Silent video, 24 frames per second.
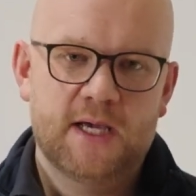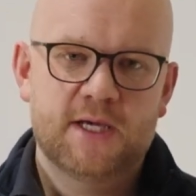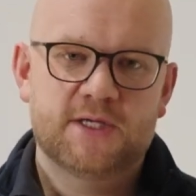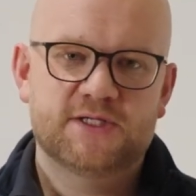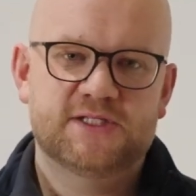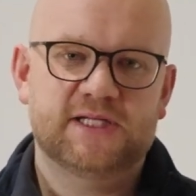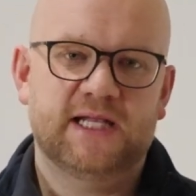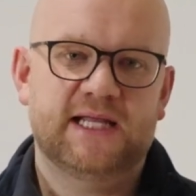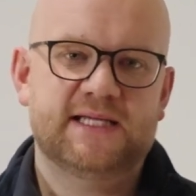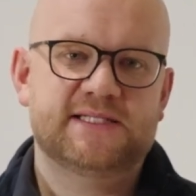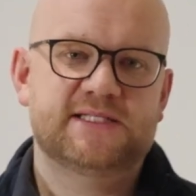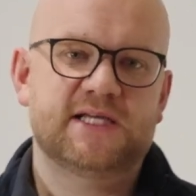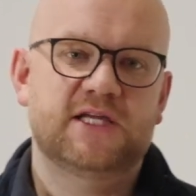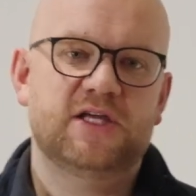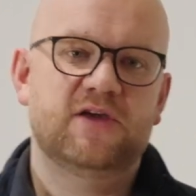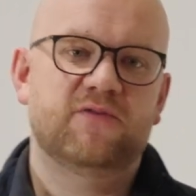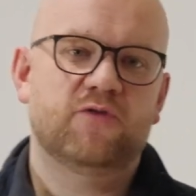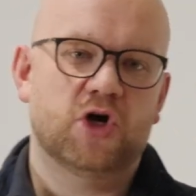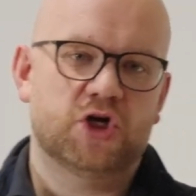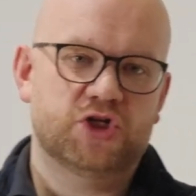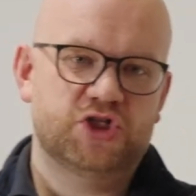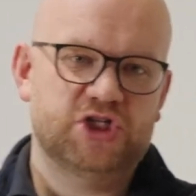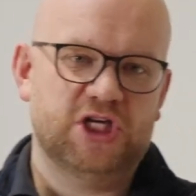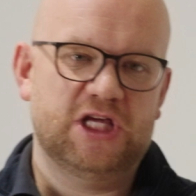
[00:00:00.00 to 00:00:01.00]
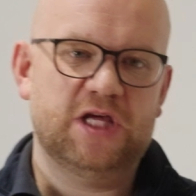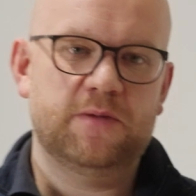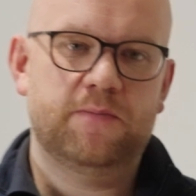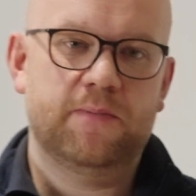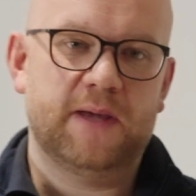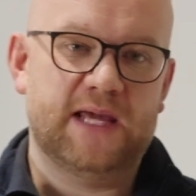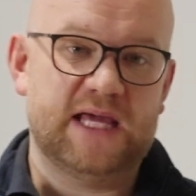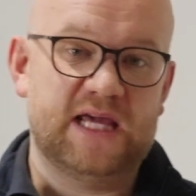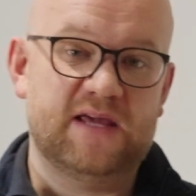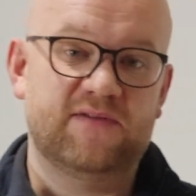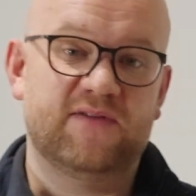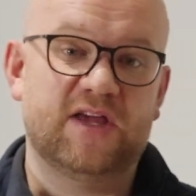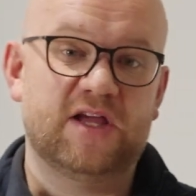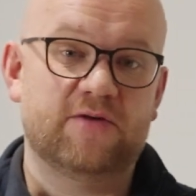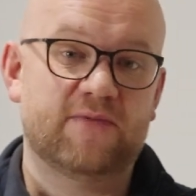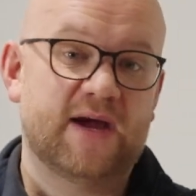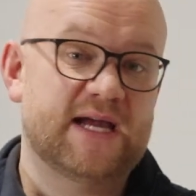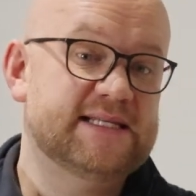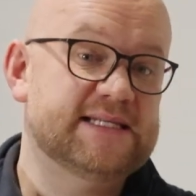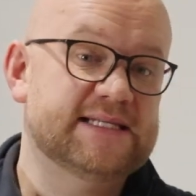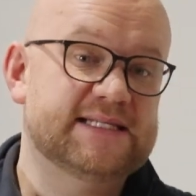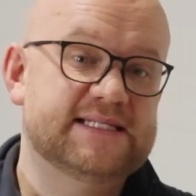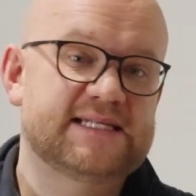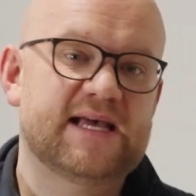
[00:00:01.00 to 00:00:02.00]
So let's say you've got a cheap EV
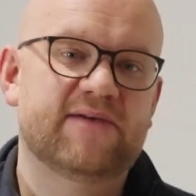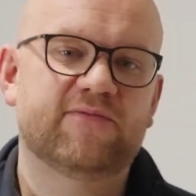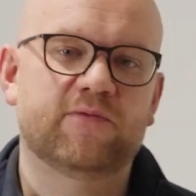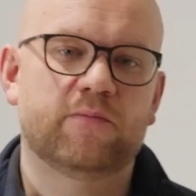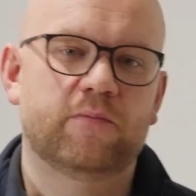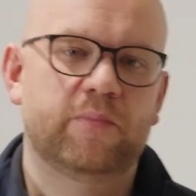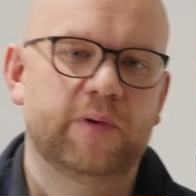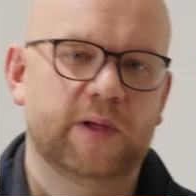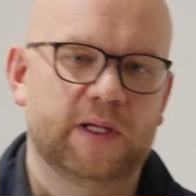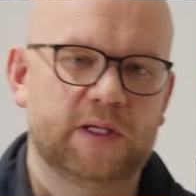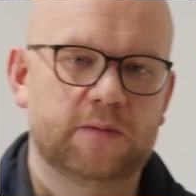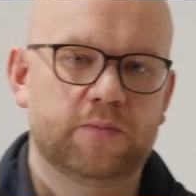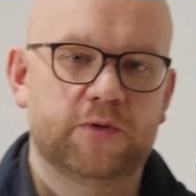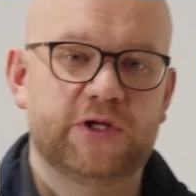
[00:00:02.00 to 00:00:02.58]
rate at 7p,